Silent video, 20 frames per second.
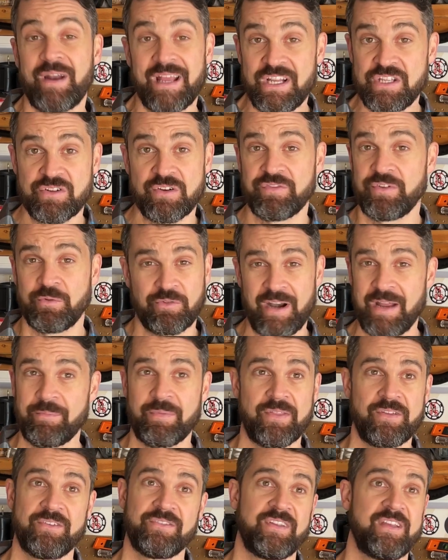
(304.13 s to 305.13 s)
Ranger from Crank
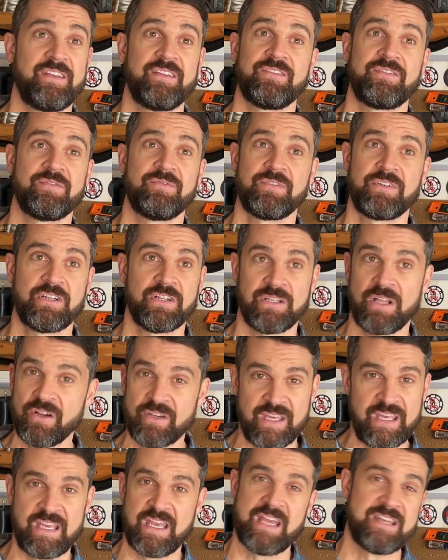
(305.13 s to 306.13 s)
Brothers is
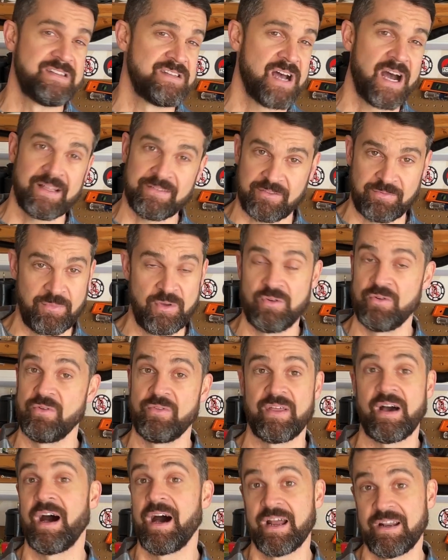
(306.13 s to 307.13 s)
clunky and not
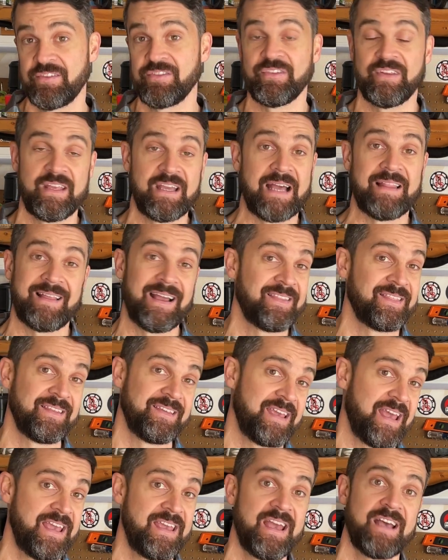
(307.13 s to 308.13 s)
smooth. Honestly, I like the
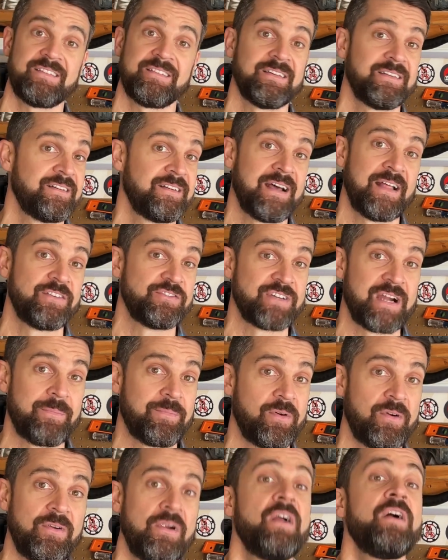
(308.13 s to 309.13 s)
KS $100
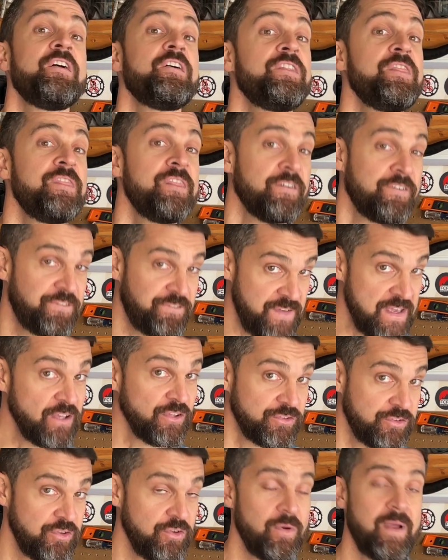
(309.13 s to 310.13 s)
dropper, the
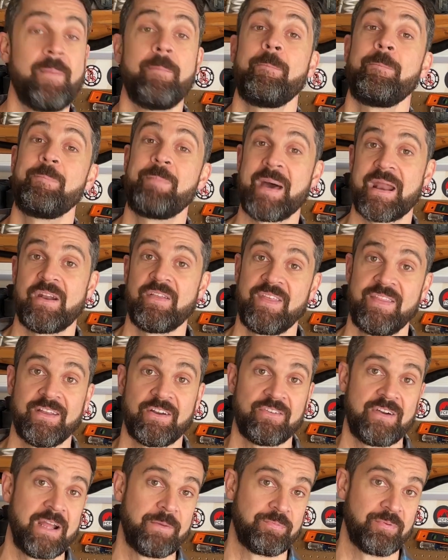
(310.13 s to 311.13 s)
feel to it, better than the
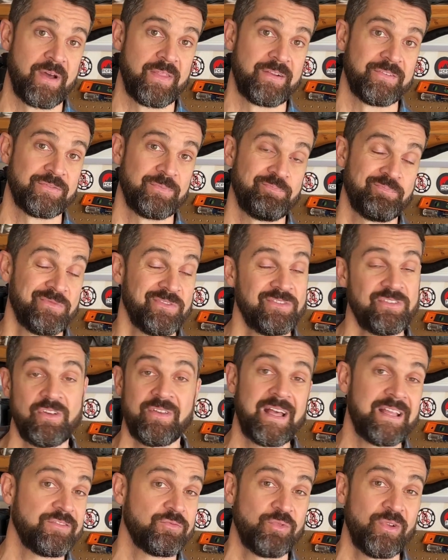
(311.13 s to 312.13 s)
Crank Brothers. And so
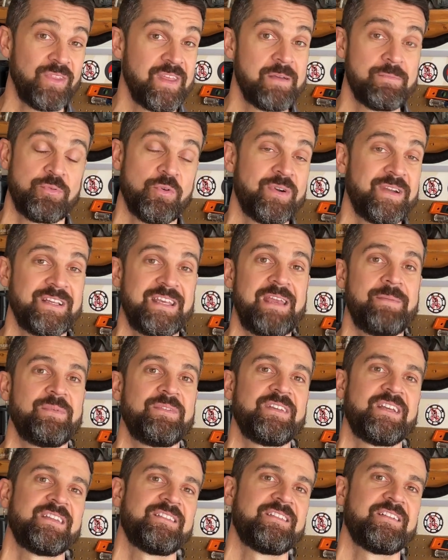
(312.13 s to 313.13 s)
that's really important to keep
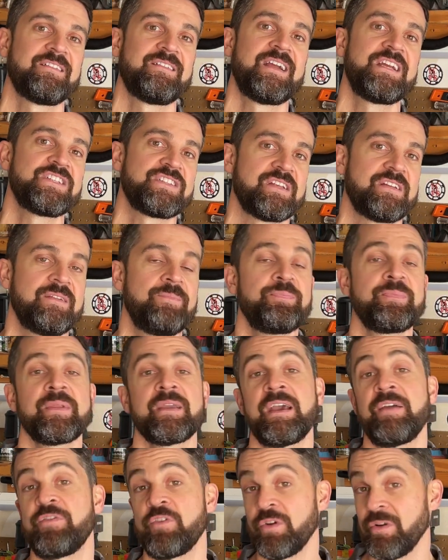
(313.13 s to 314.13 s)
into consideration
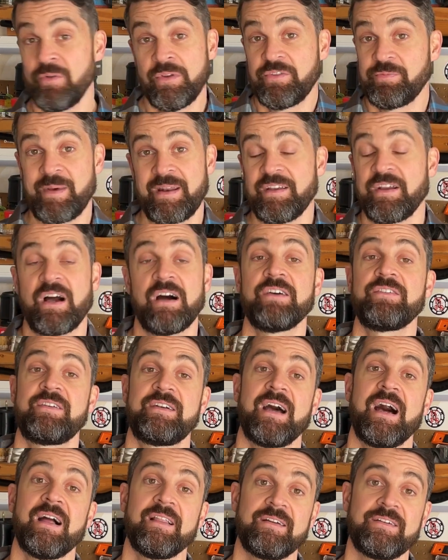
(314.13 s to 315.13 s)
if you're only spending
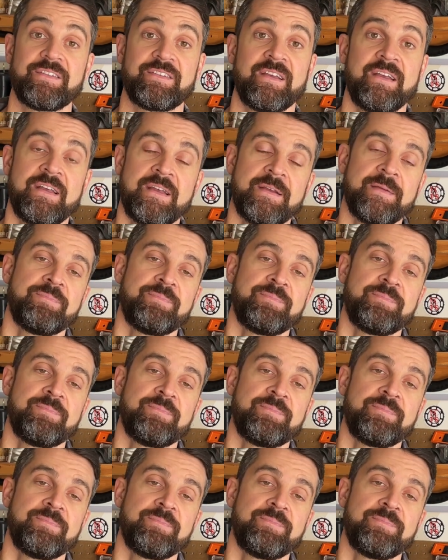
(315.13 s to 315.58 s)
$100.